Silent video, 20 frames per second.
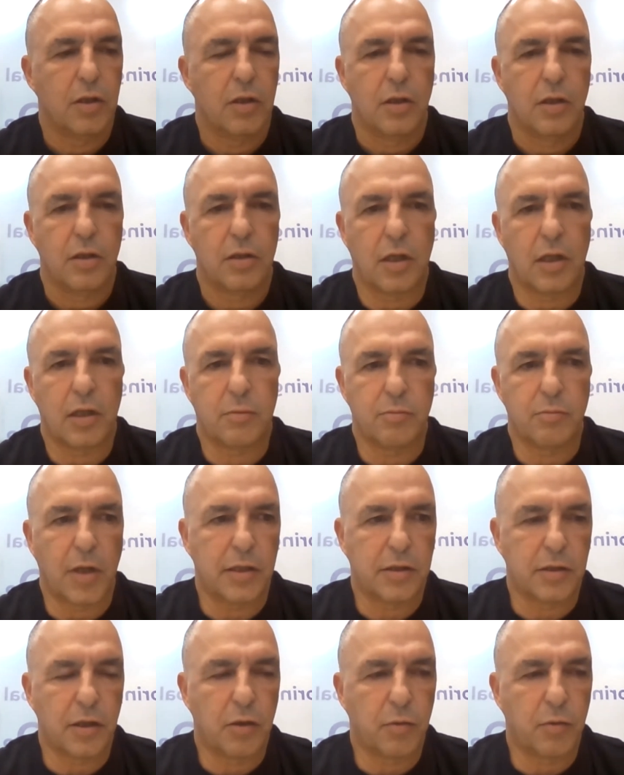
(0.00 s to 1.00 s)
that
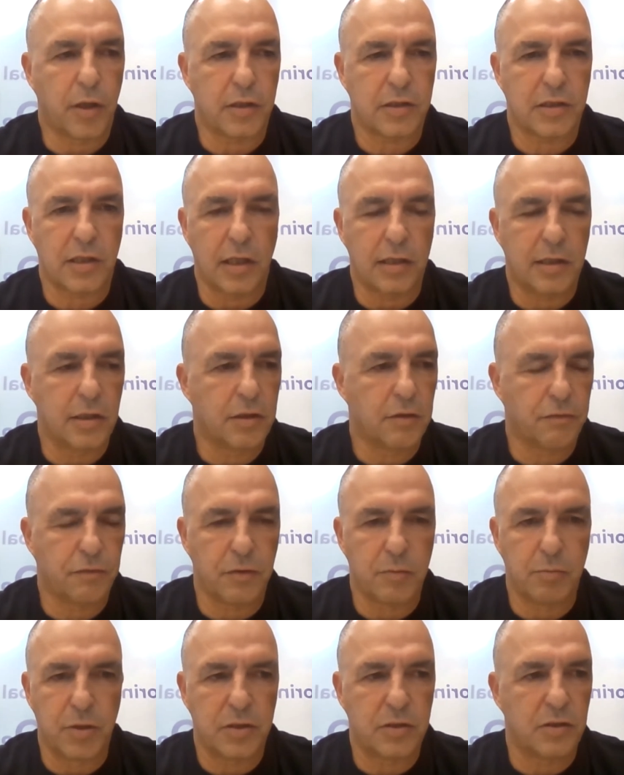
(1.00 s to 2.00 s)
might require slightly
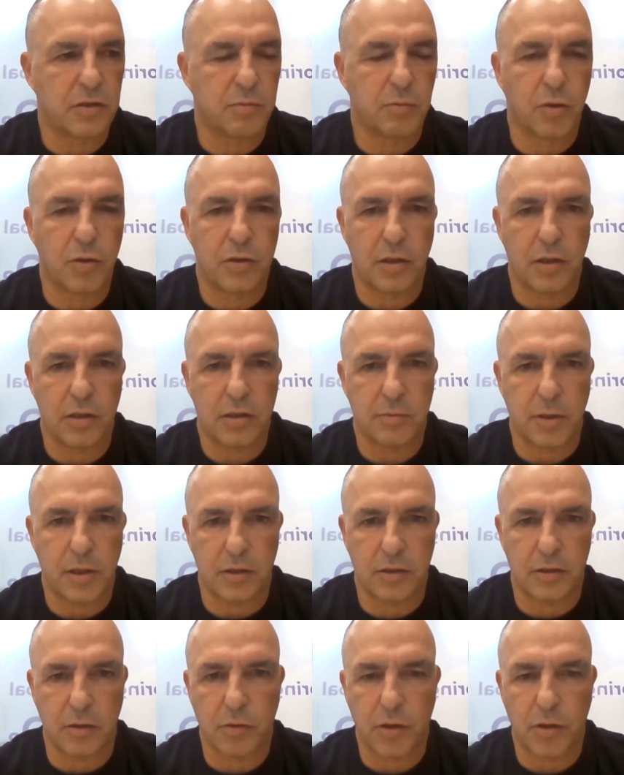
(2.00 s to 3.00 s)
different business models, but
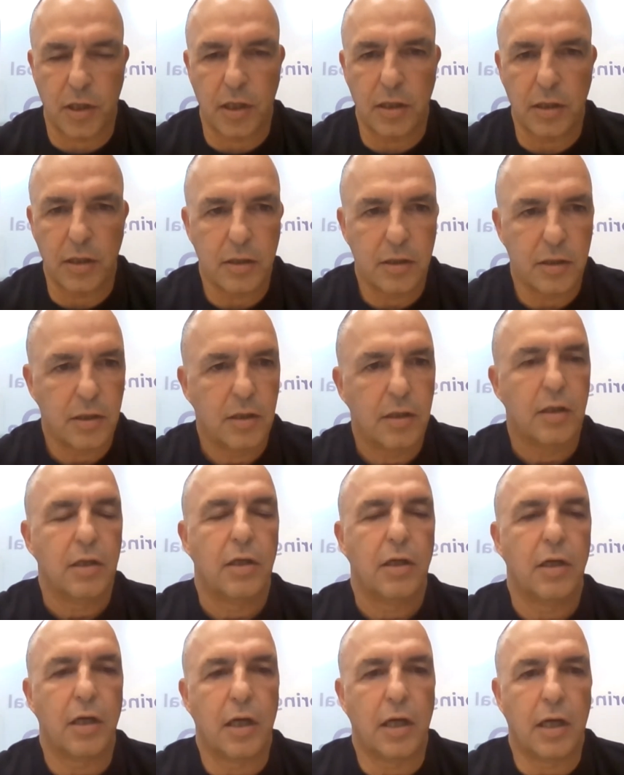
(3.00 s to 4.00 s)
that's okay.
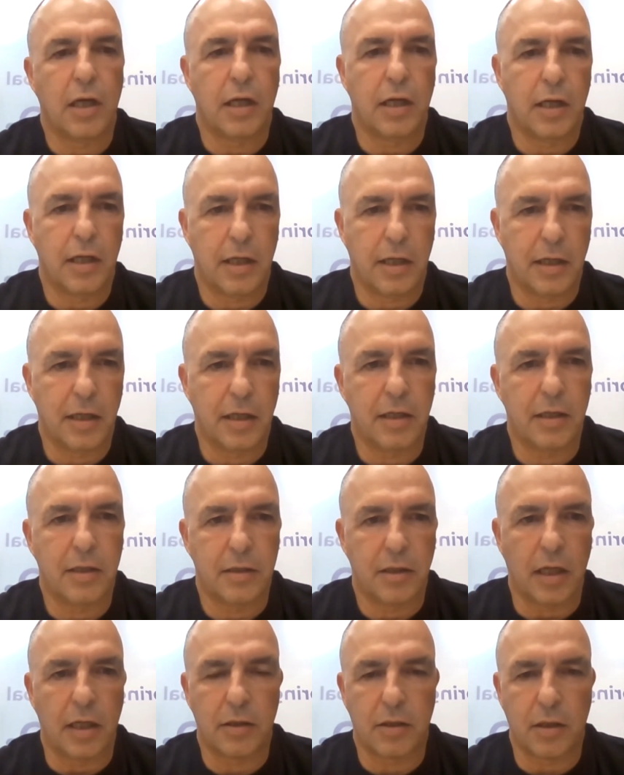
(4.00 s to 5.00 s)

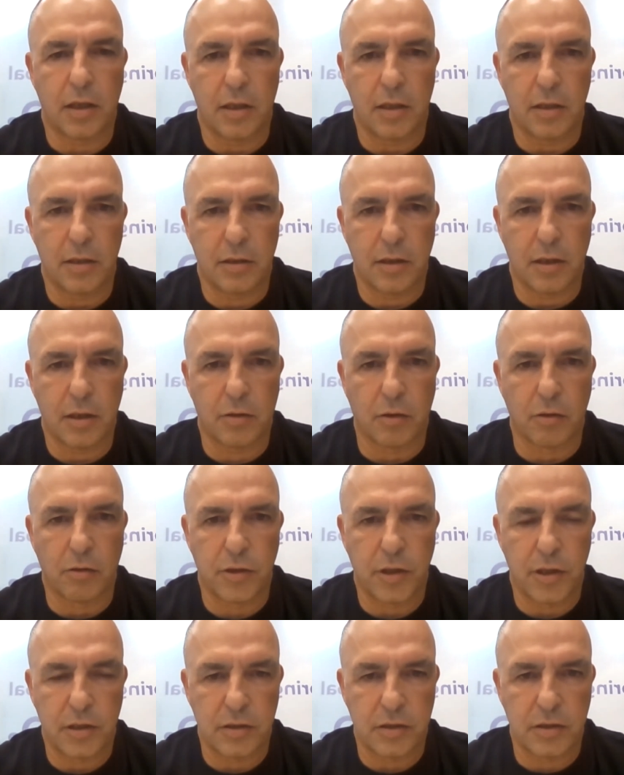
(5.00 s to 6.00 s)
And the
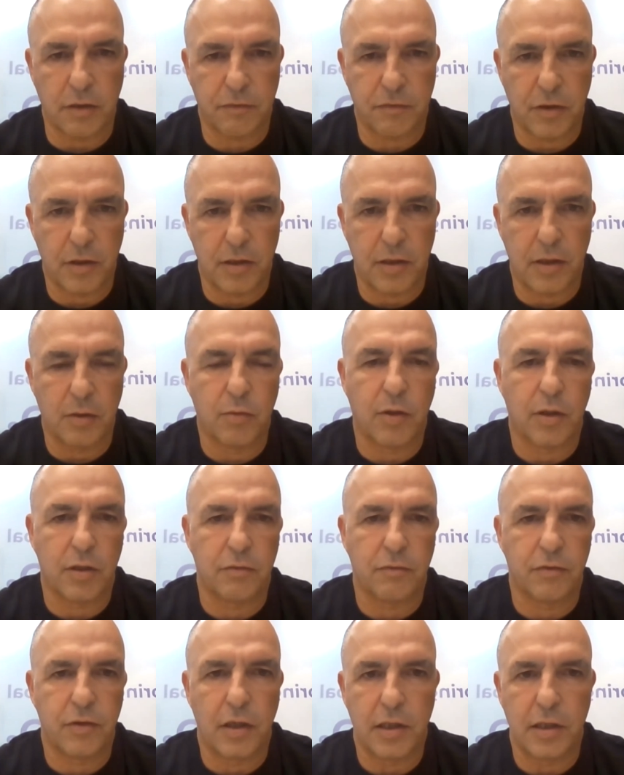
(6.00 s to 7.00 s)
concrete is definitely one
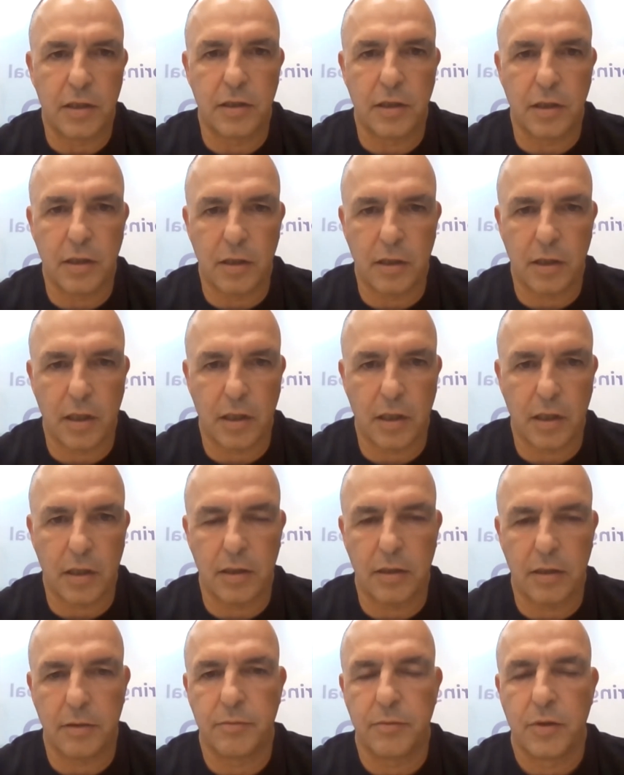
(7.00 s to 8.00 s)
of the
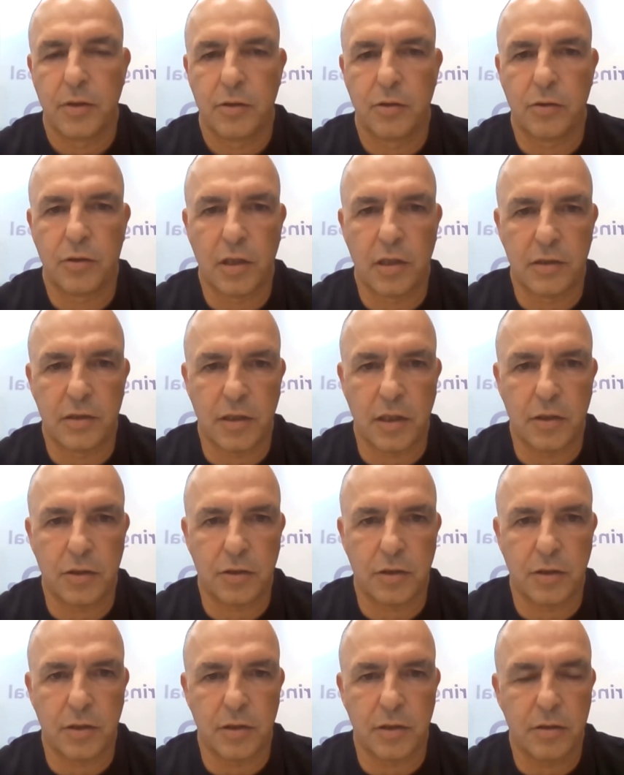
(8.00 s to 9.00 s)
leading
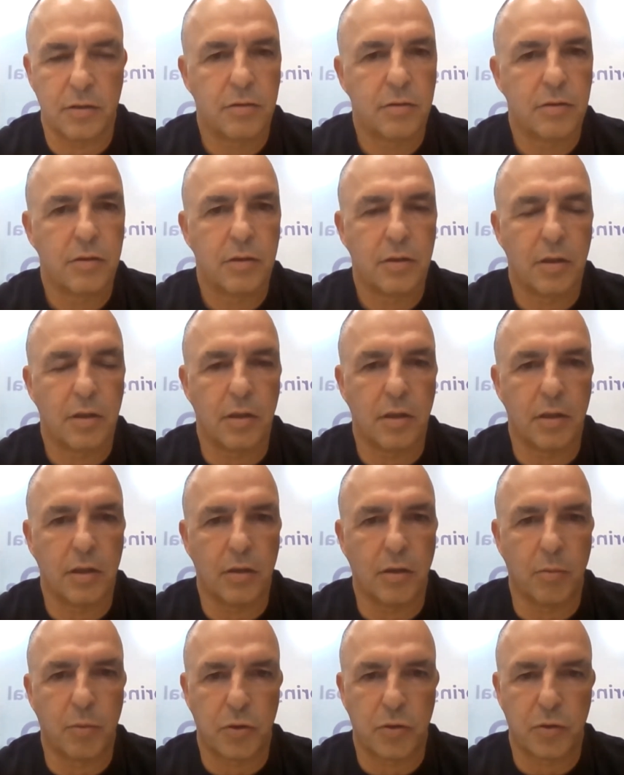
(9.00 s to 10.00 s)
utilization
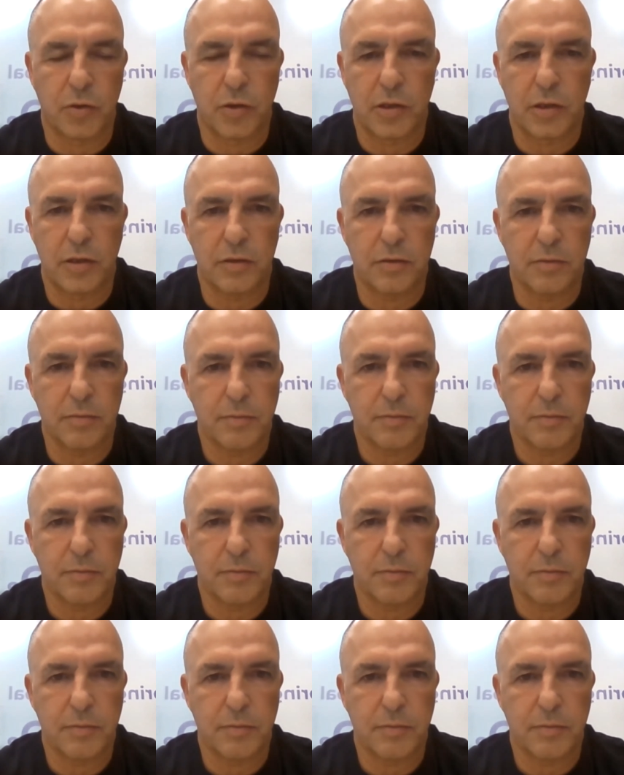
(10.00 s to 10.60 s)
opportunities.